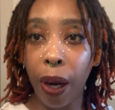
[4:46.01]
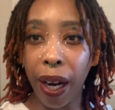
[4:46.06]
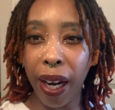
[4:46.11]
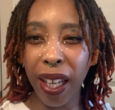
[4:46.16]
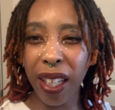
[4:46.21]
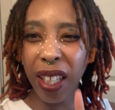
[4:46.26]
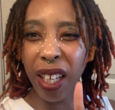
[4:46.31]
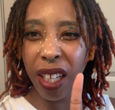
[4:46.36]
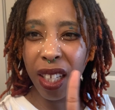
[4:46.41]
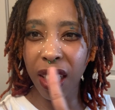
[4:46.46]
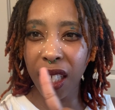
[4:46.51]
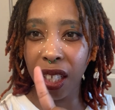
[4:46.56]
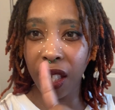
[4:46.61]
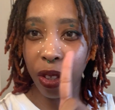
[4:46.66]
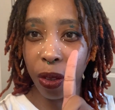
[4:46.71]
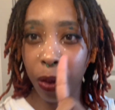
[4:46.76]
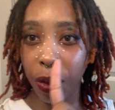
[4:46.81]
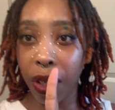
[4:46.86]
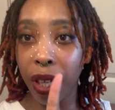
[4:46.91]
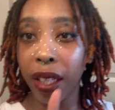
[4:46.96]
I had the idea
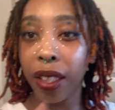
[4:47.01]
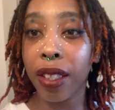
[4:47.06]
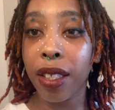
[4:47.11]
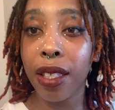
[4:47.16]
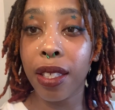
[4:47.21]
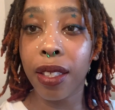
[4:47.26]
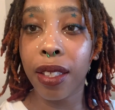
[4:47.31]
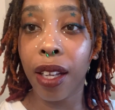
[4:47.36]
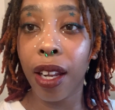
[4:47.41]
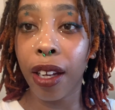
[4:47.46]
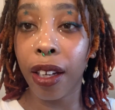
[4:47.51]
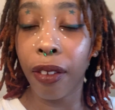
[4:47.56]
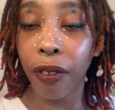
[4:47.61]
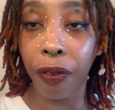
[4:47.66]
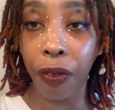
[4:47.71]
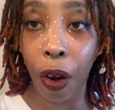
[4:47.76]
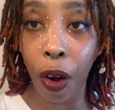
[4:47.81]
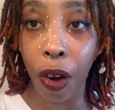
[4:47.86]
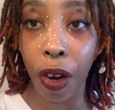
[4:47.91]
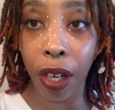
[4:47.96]
to do like this like
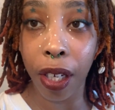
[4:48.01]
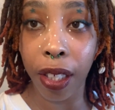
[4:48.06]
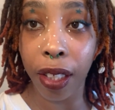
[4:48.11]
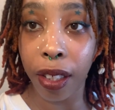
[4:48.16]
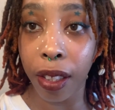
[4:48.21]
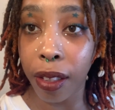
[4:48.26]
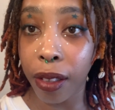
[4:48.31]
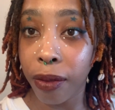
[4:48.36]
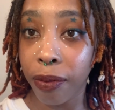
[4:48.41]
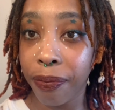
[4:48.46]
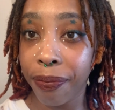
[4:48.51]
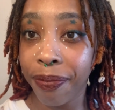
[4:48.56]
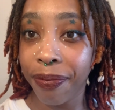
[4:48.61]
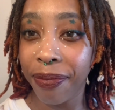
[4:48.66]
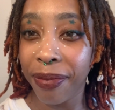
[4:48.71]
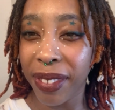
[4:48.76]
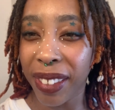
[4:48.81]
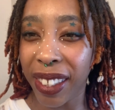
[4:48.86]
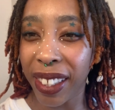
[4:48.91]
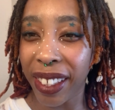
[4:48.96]
fawn
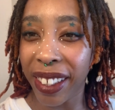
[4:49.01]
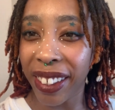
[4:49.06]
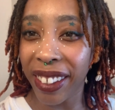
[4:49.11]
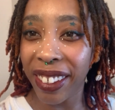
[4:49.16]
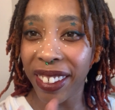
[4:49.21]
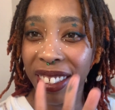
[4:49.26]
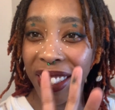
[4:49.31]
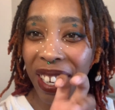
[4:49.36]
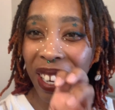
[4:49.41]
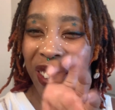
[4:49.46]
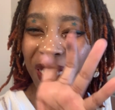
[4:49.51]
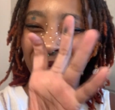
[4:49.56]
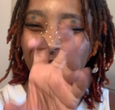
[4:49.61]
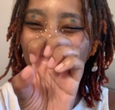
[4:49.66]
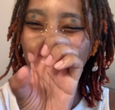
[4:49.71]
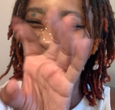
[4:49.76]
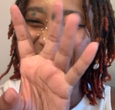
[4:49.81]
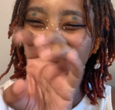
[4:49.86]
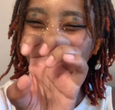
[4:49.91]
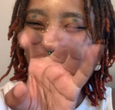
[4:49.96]
deer type
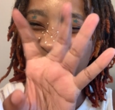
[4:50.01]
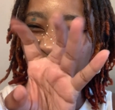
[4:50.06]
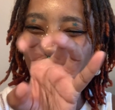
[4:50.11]
look.